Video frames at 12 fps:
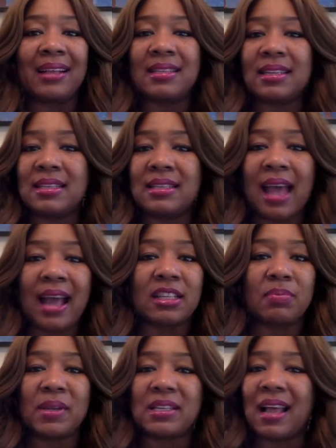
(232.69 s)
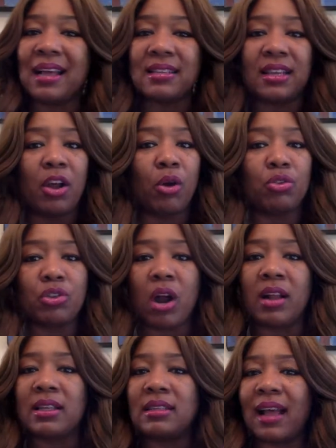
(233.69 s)
I see a Zaxby's, I see
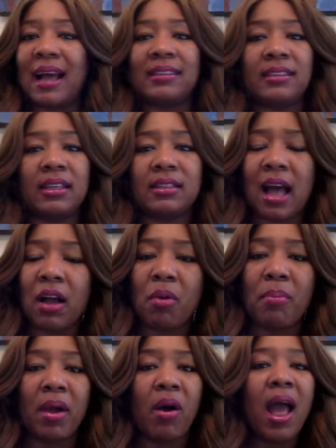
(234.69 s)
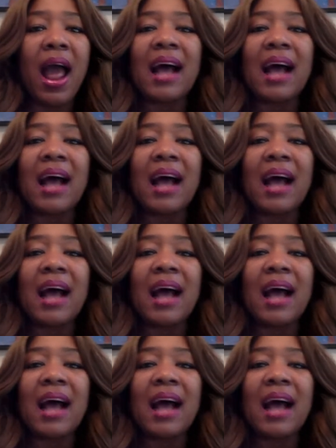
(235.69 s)
O'Charlie's, I see Taco Bell.